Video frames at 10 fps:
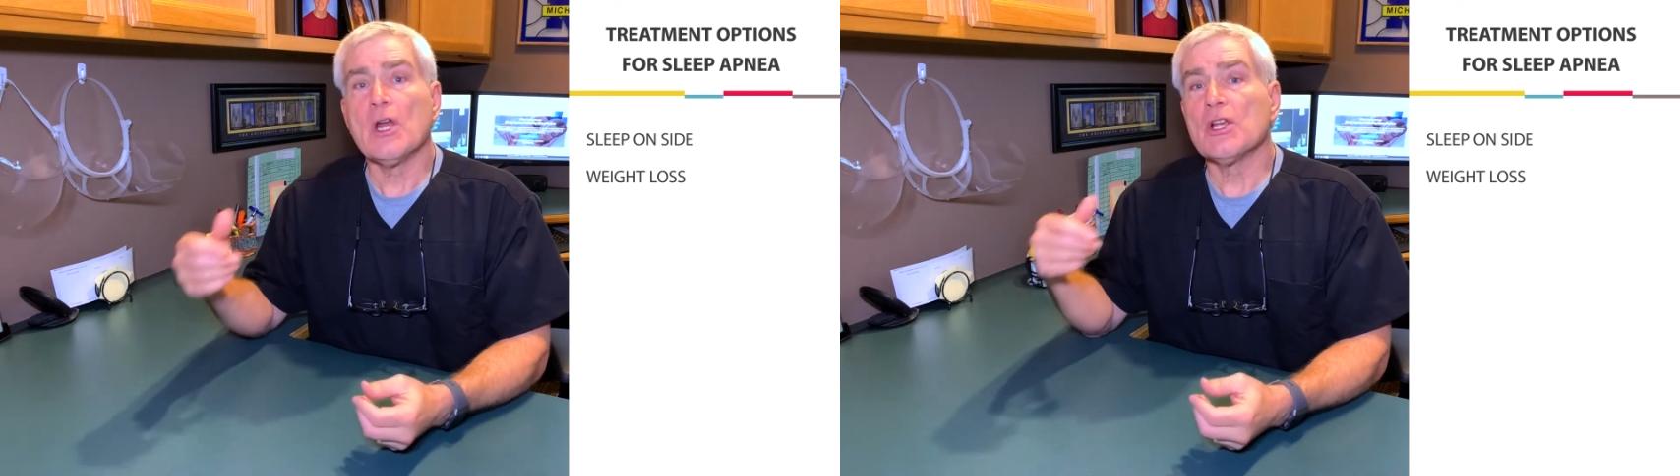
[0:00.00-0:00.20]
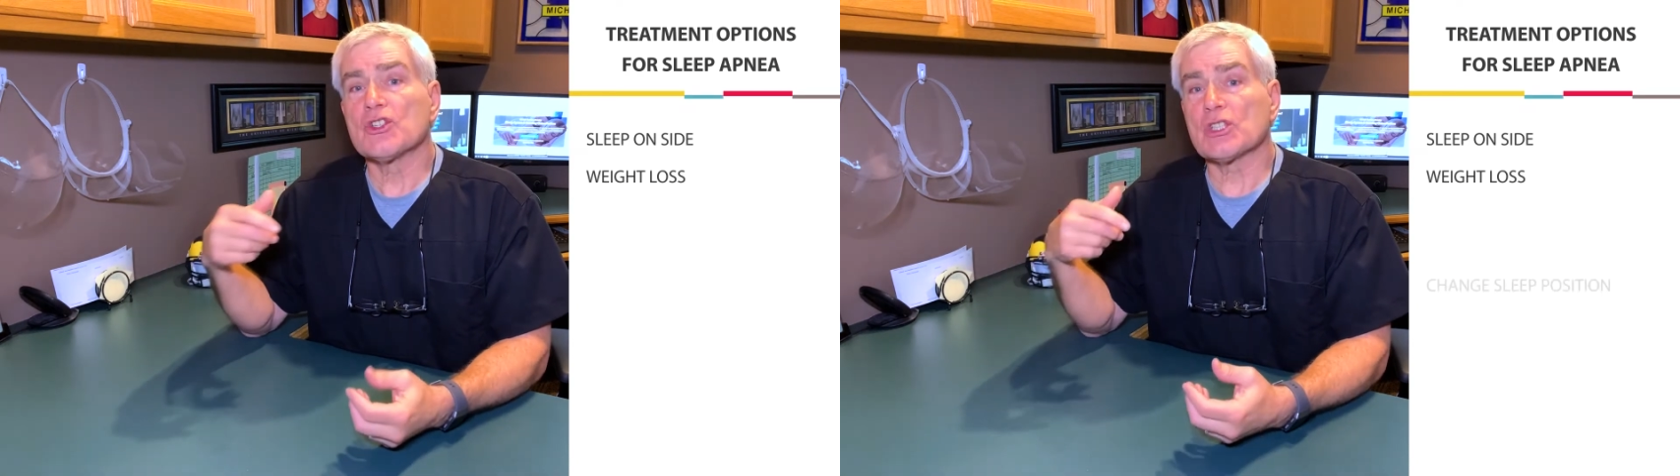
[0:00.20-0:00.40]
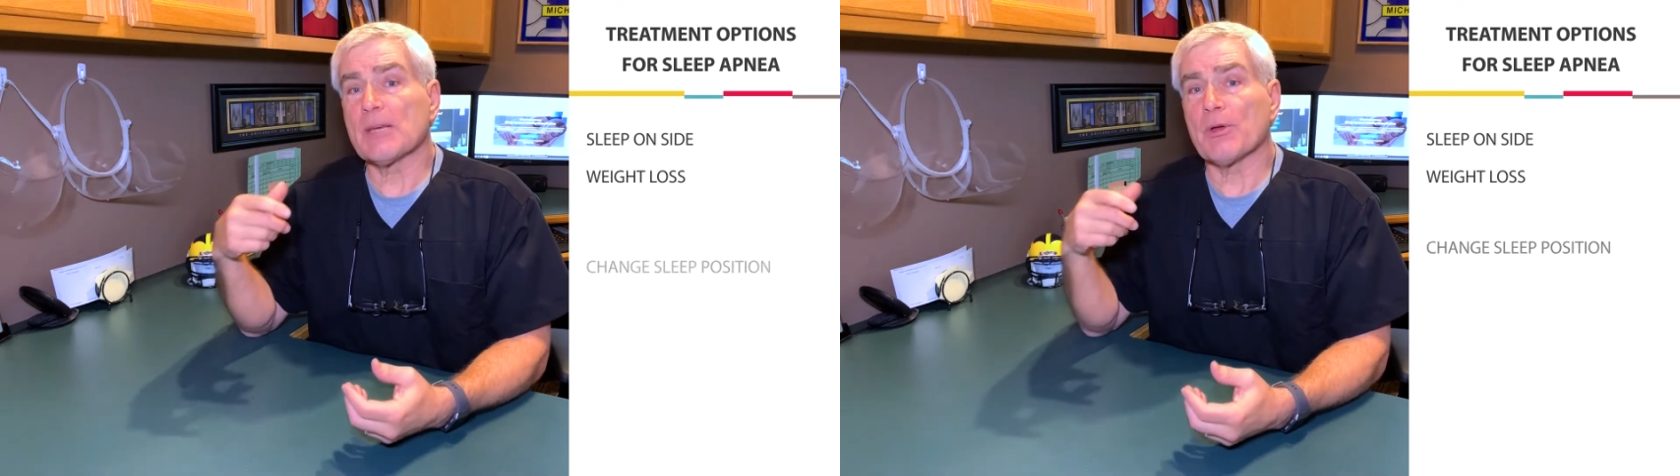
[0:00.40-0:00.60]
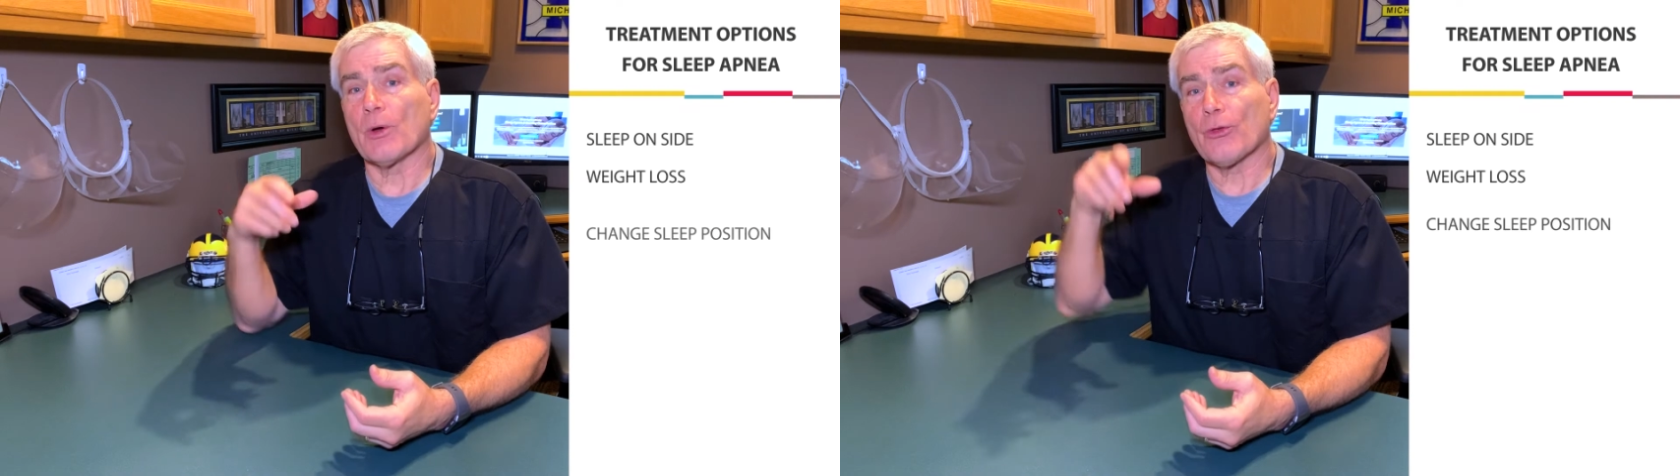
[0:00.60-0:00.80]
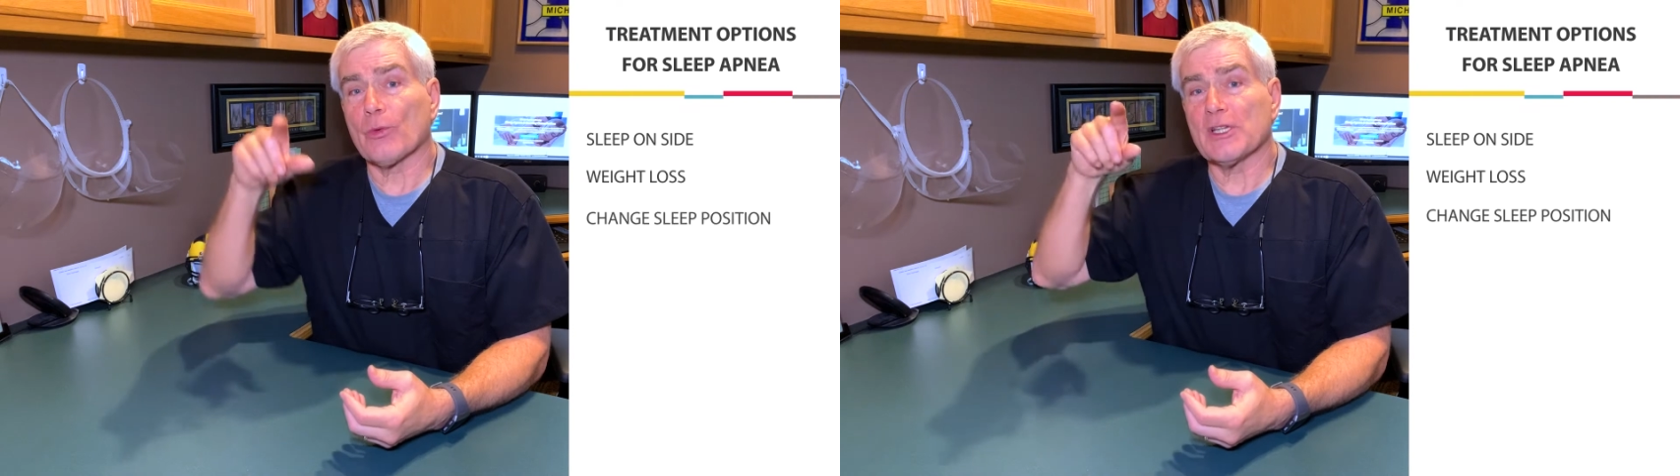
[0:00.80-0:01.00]
Sleeping
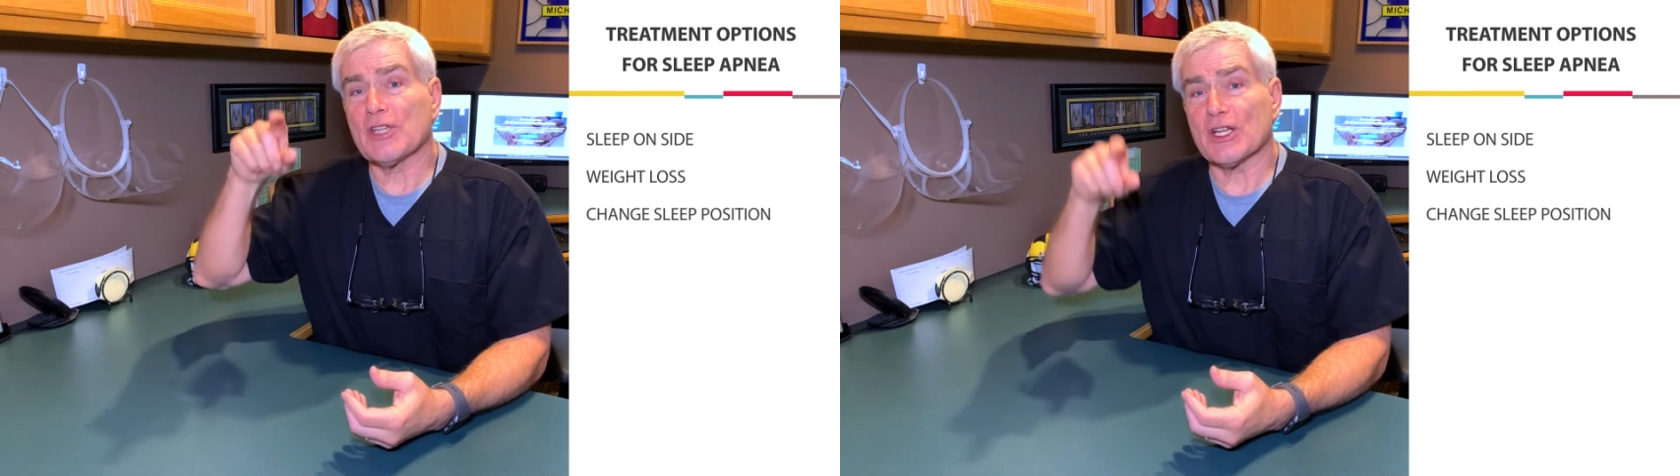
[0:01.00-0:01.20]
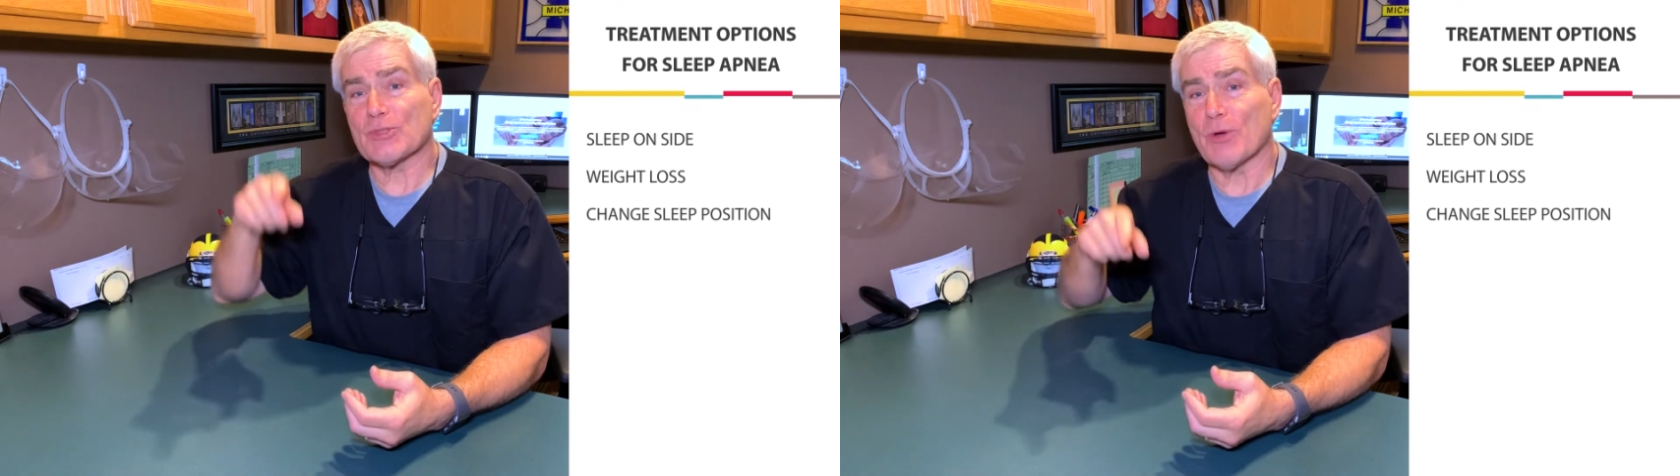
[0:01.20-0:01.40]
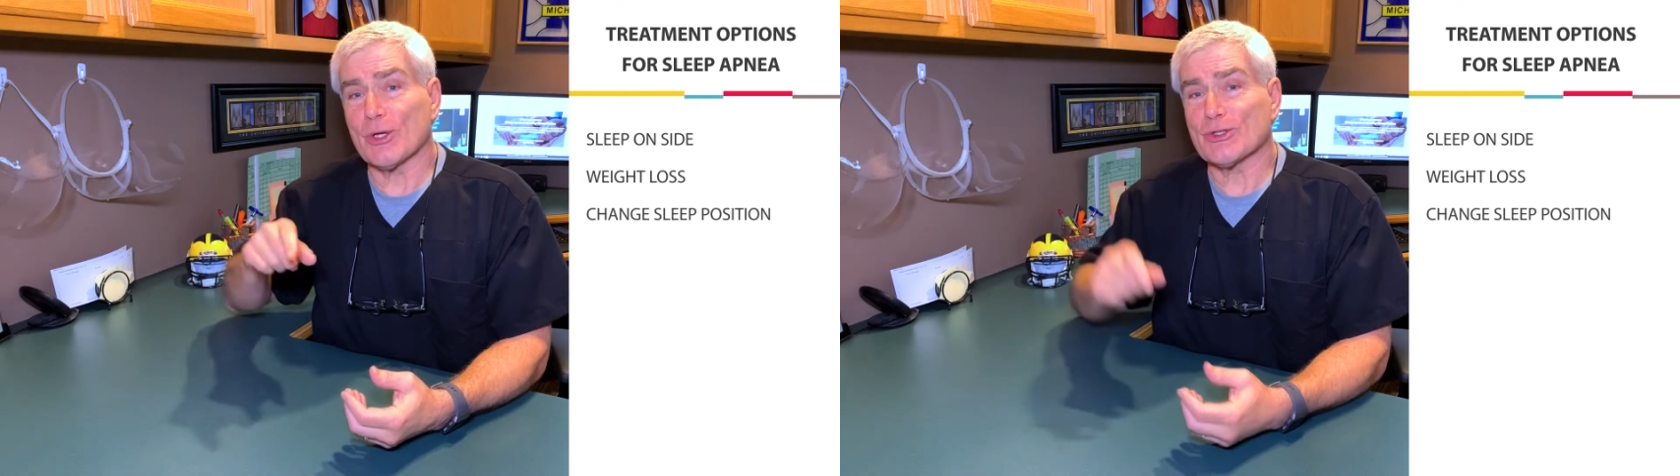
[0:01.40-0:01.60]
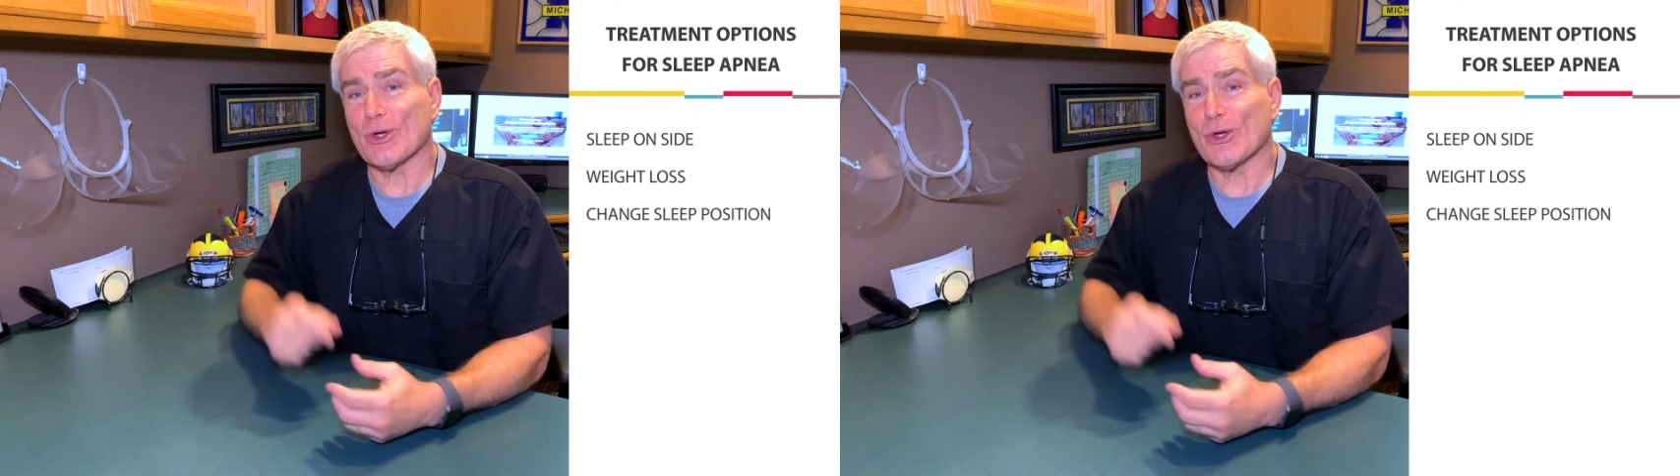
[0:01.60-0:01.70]
with 3 tennis balls